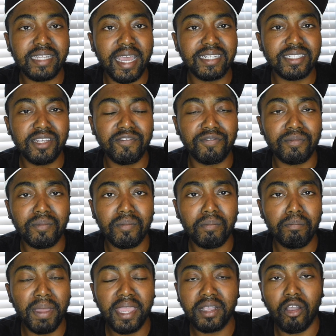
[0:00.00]
As if
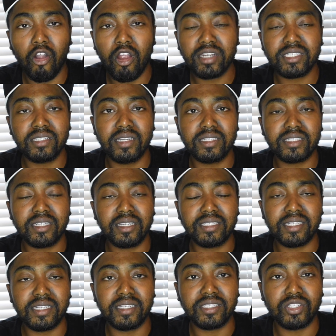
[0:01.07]
Ben Carson doesn't
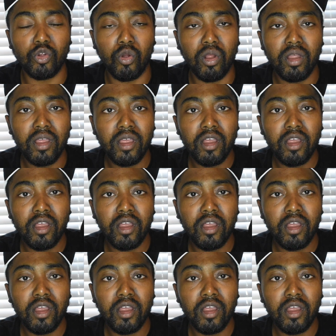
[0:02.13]
exist, or